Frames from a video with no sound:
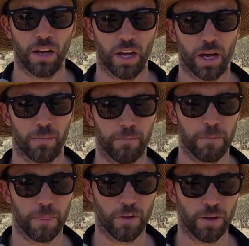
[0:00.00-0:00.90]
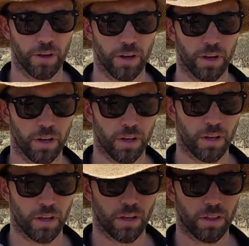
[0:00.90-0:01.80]
Um, the,
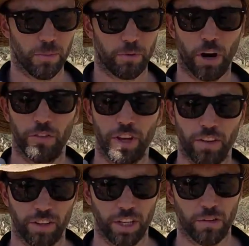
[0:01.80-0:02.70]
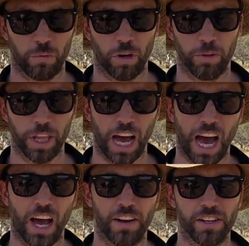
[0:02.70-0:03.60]
the processing is probably the
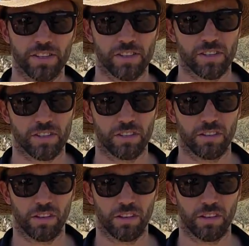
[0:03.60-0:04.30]
hardest,